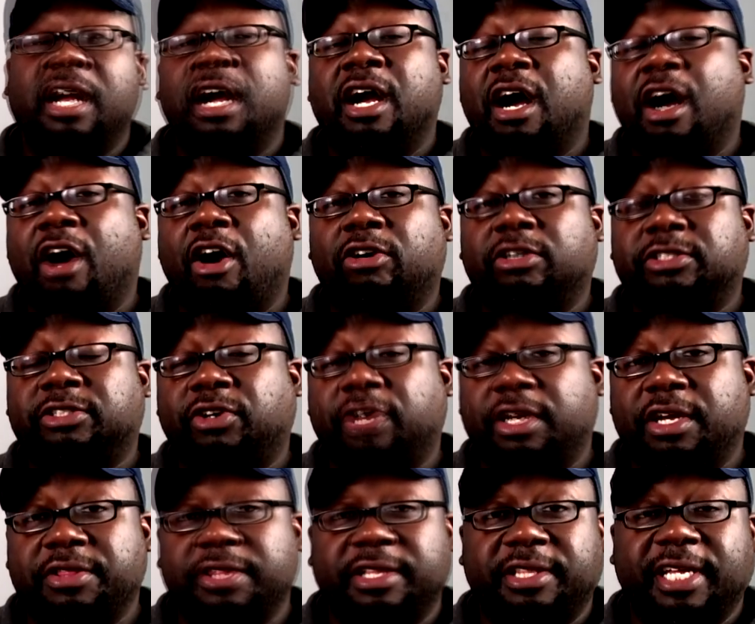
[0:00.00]
Also,
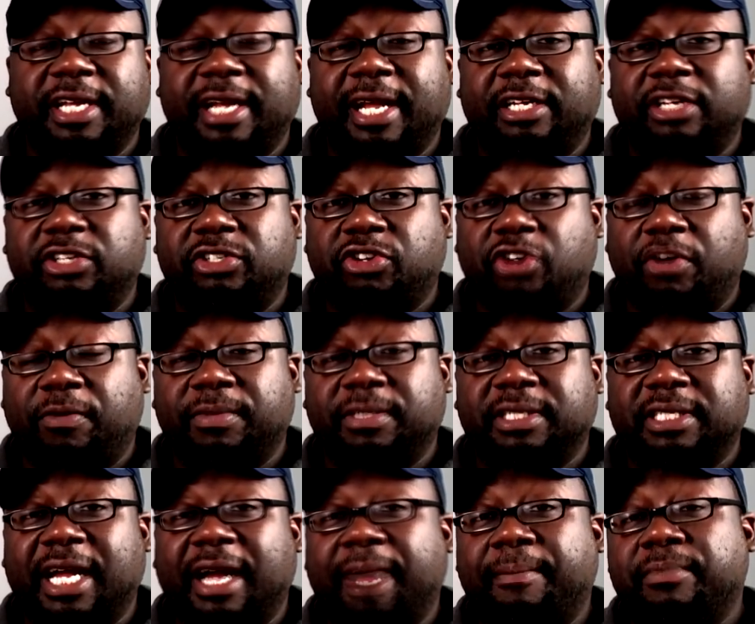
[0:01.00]
another thing that determines
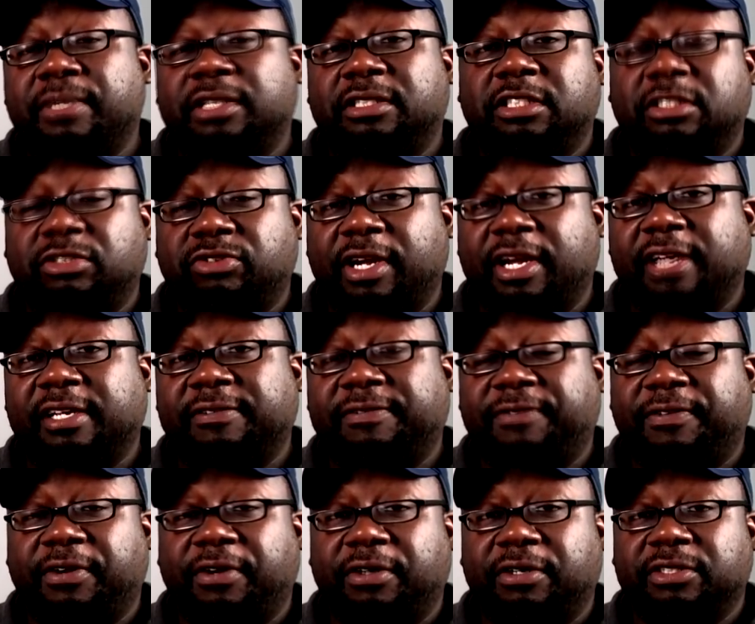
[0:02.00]
how much the
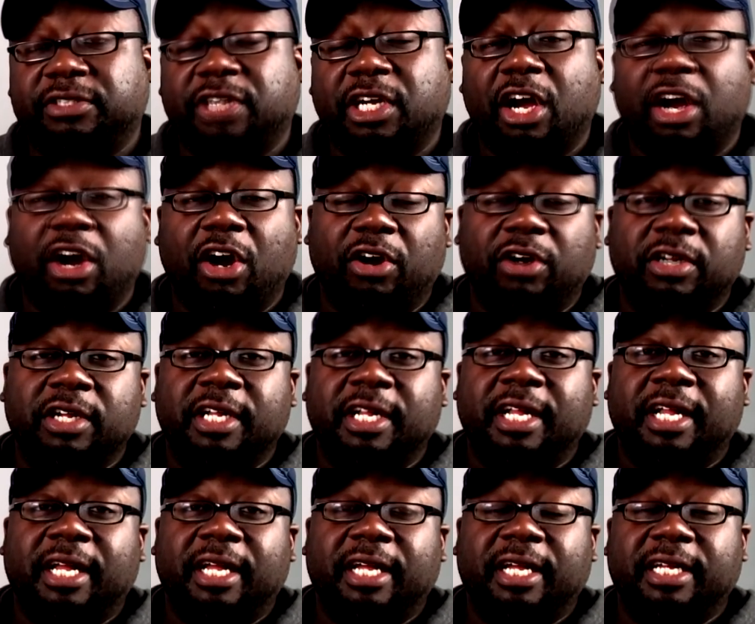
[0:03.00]
transfers are
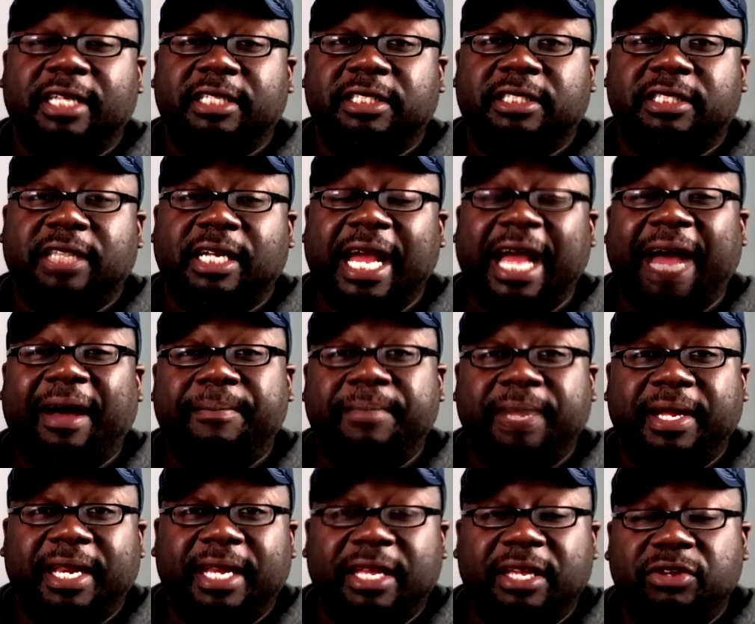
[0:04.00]
is how
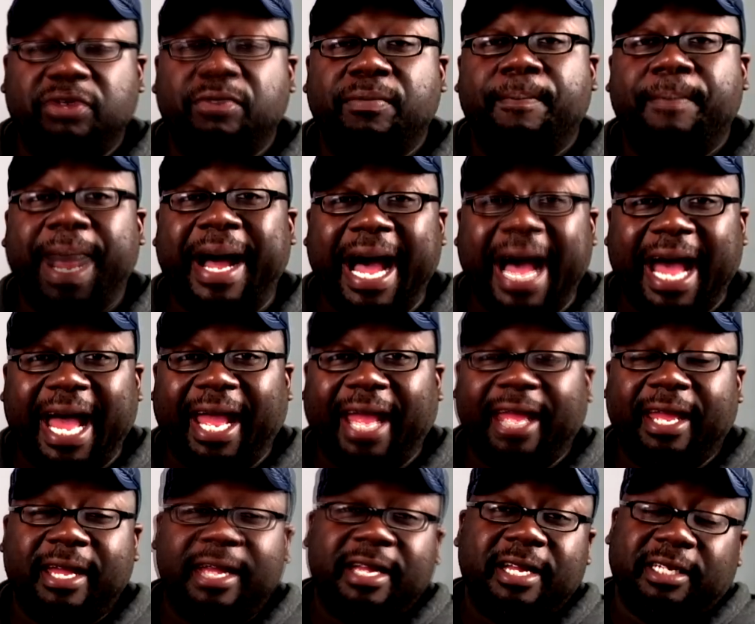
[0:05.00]
many you buy.
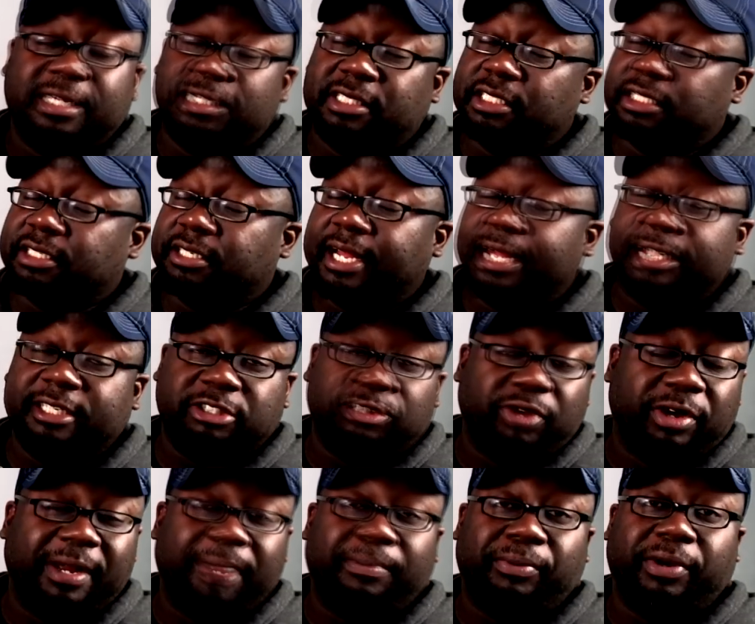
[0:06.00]
Just like
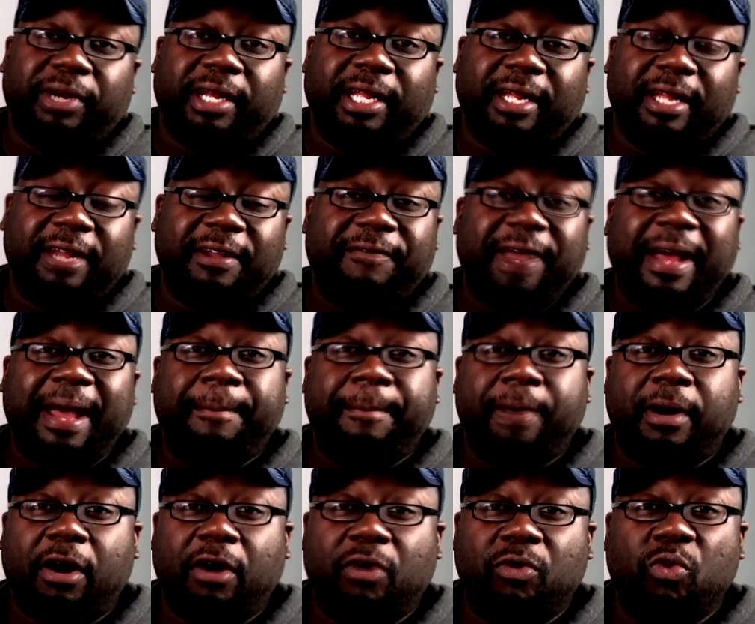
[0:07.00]
screen printing, if I
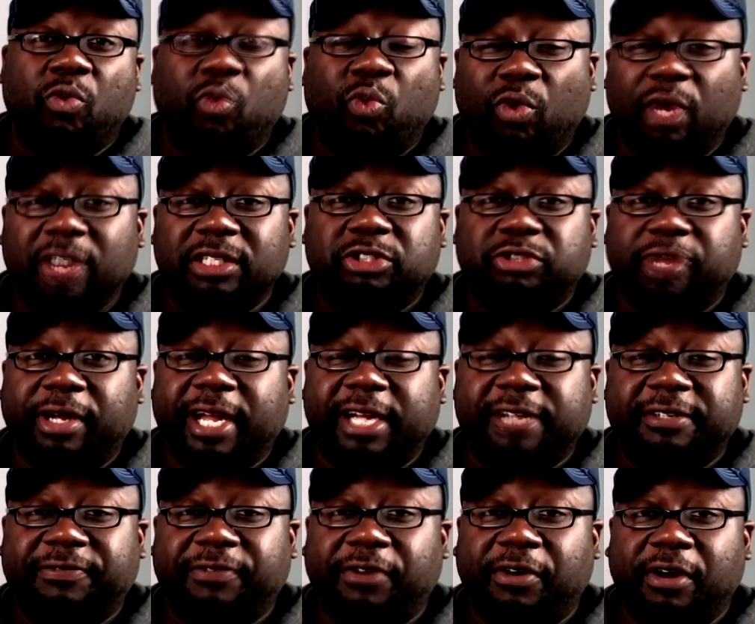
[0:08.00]
bought one
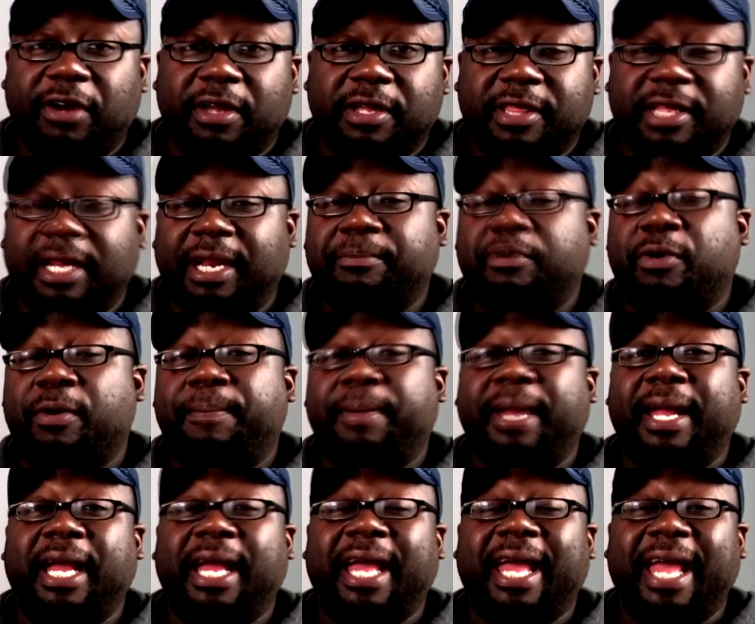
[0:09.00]
transfer, then I'm going to
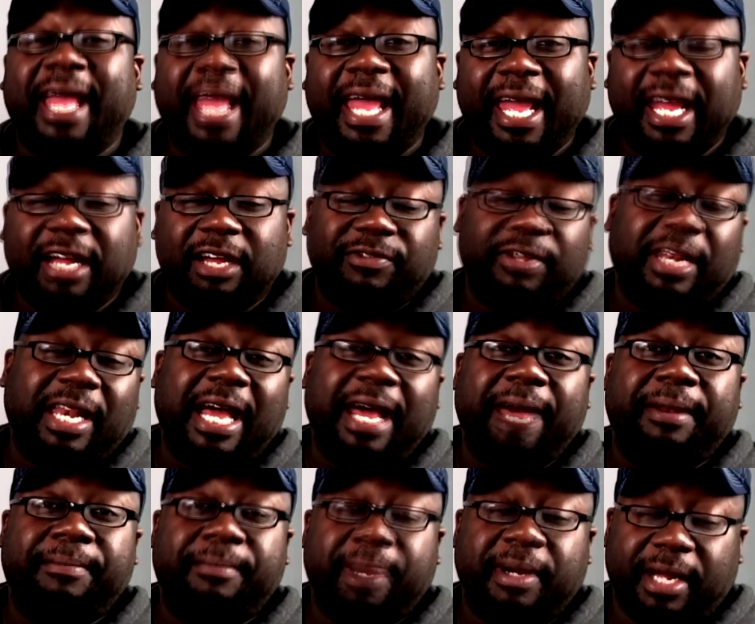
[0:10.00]
pay a heck of a lot
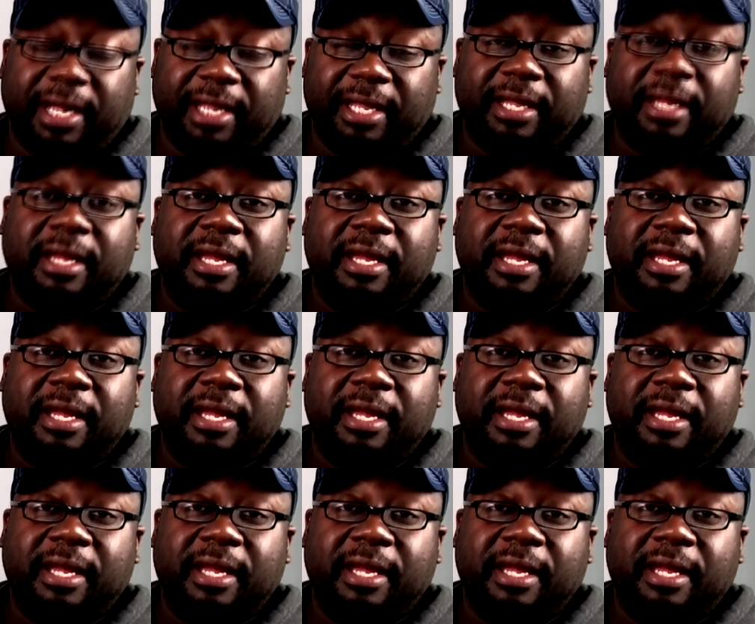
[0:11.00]
of money.